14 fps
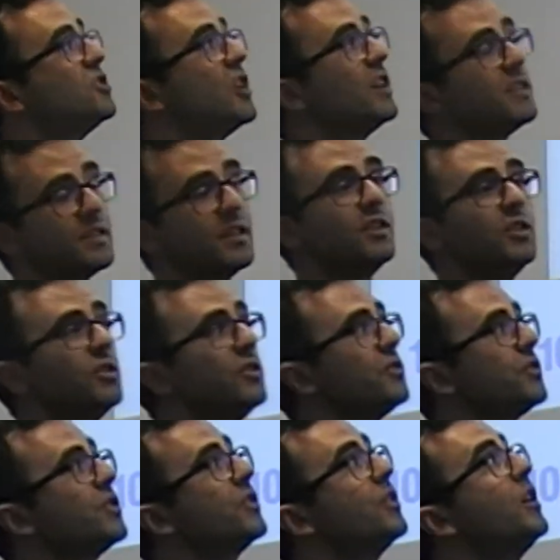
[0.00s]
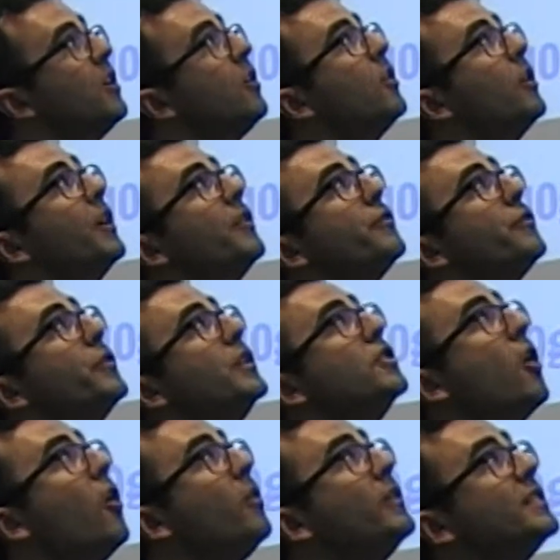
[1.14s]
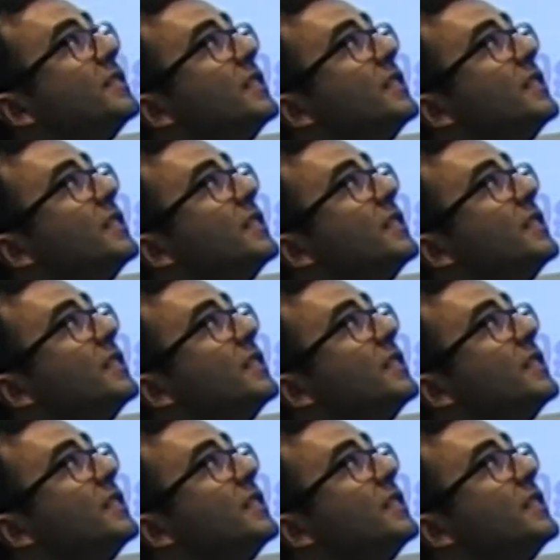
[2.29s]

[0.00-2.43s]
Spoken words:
just the user, or if we always